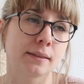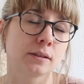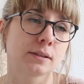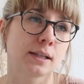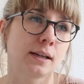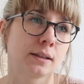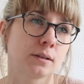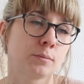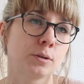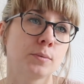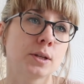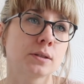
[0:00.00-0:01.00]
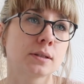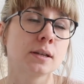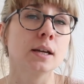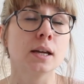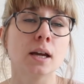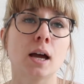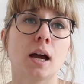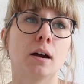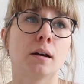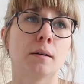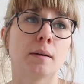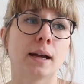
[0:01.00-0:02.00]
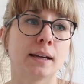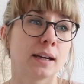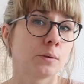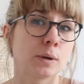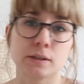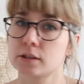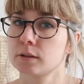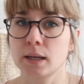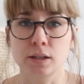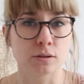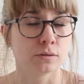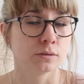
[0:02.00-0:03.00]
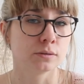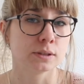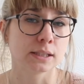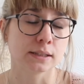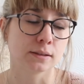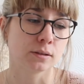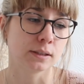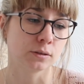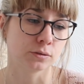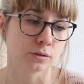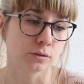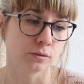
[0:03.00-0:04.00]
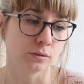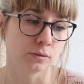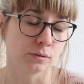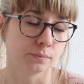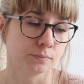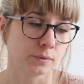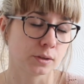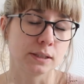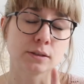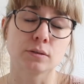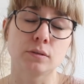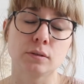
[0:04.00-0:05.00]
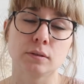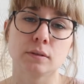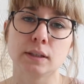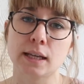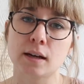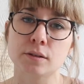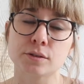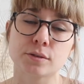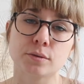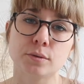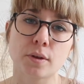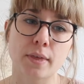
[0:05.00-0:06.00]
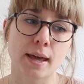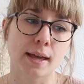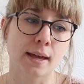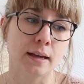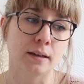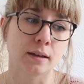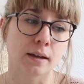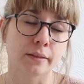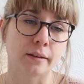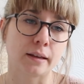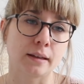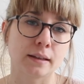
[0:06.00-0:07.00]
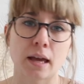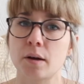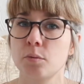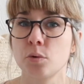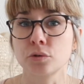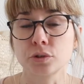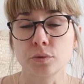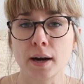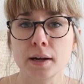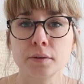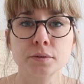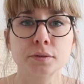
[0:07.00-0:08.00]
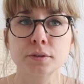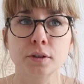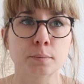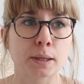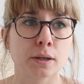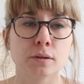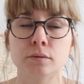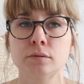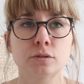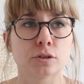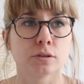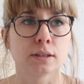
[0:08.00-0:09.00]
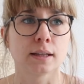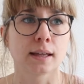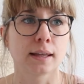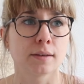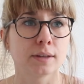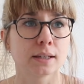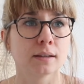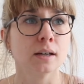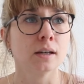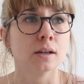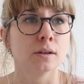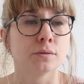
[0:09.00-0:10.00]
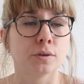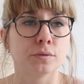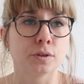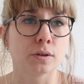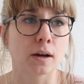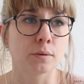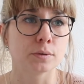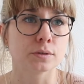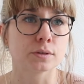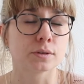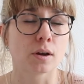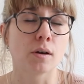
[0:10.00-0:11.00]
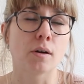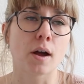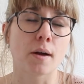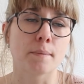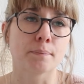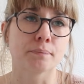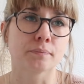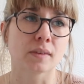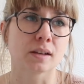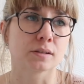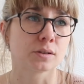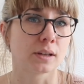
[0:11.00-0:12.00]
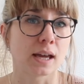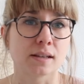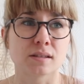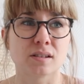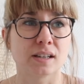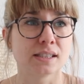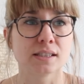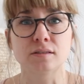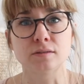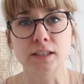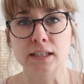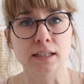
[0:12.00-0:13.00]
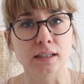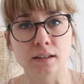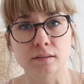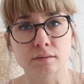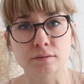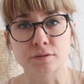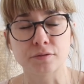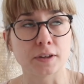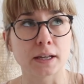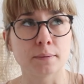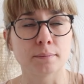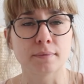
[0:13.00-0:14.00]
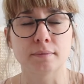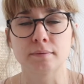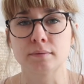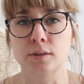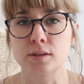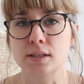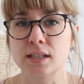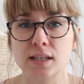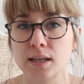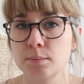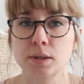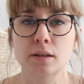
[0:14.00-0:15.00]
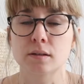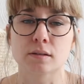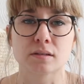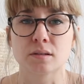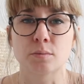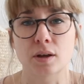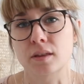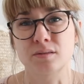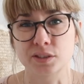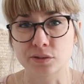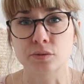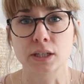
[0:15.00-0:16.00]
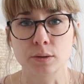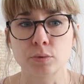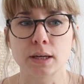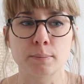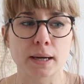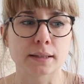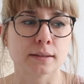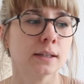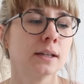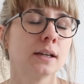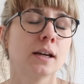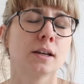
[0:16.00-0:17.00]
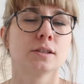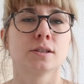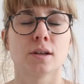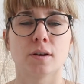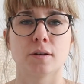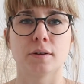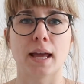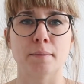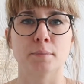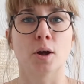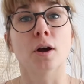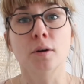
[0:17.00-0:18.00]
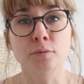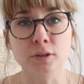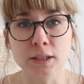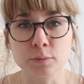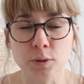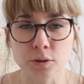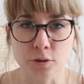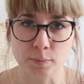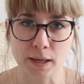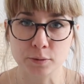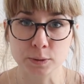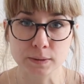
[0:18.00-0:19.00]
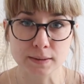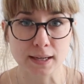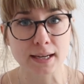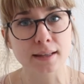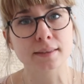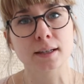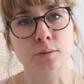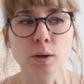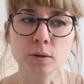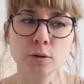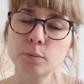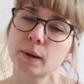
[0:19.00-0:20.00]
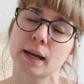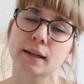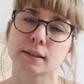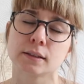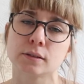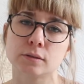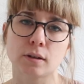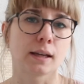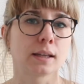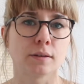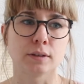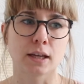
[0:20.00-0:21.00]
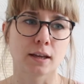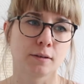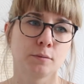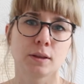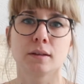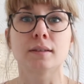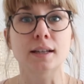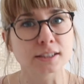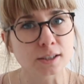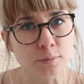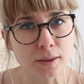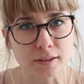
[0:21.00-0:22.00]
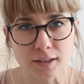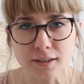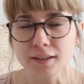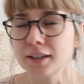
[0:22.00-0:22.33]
at the moment. And I went on my own, did the little yarn store there, and then yeah, walked around on my own just in Reykjavik for a few hours. So yeah, so I didn't really film the city because the weather was really, really bad. So yeah, but hopefully we'll go back one day and then we'll go back to Reykjavik with a nicer weather.